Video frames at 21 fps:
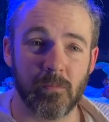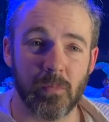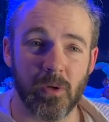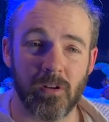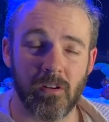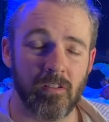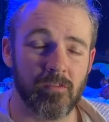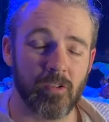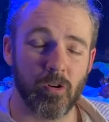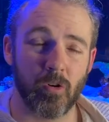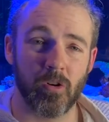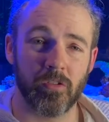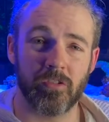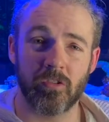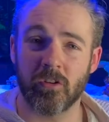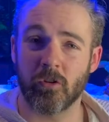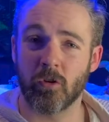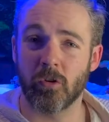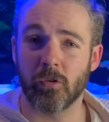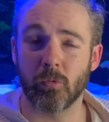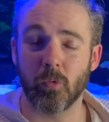but of course you
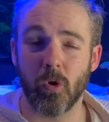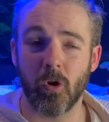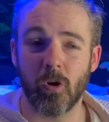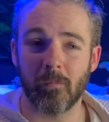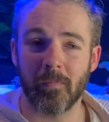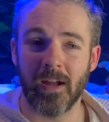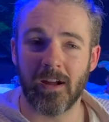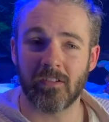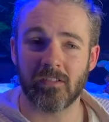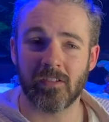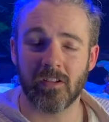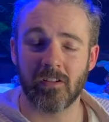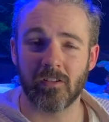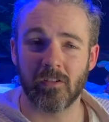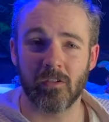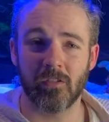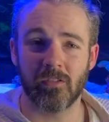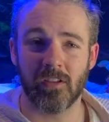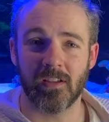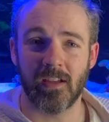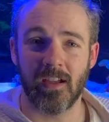could wall mount it
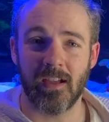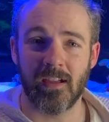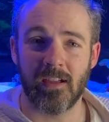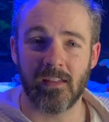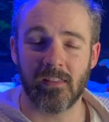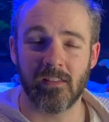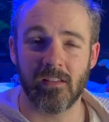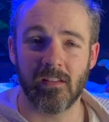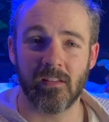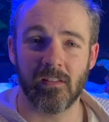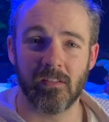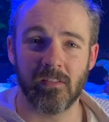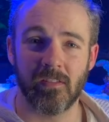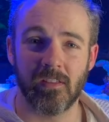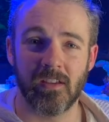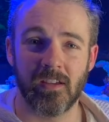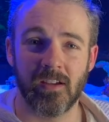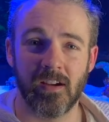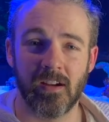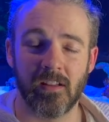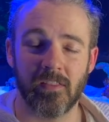using either
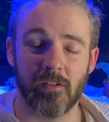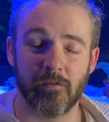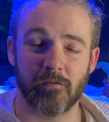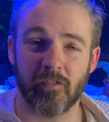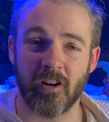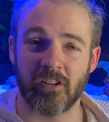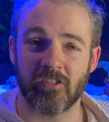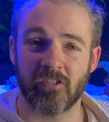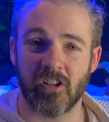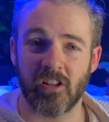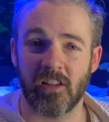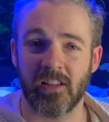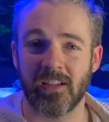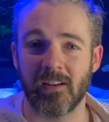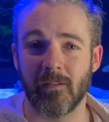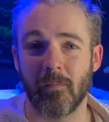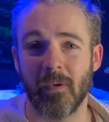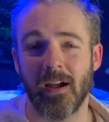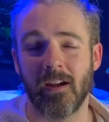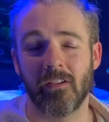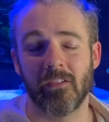the French
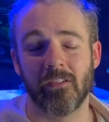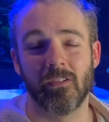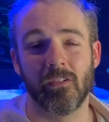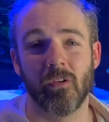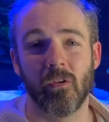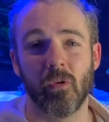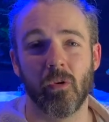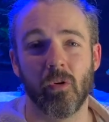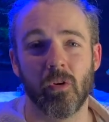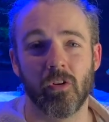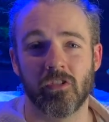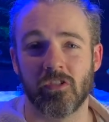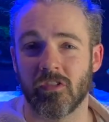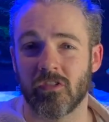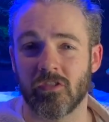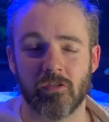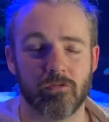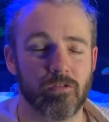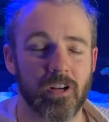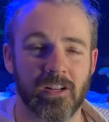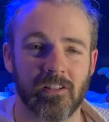cleat mount or just
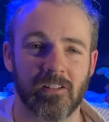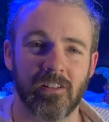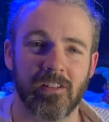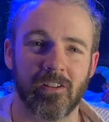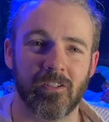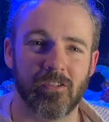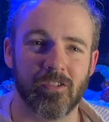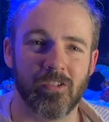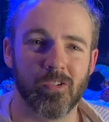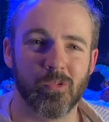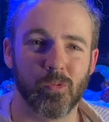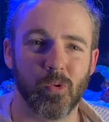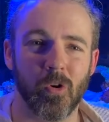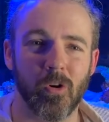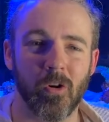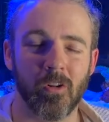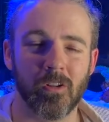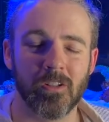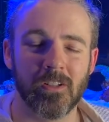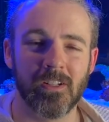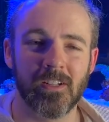directly onto the
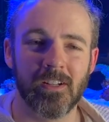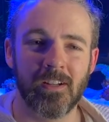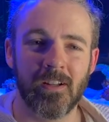wall.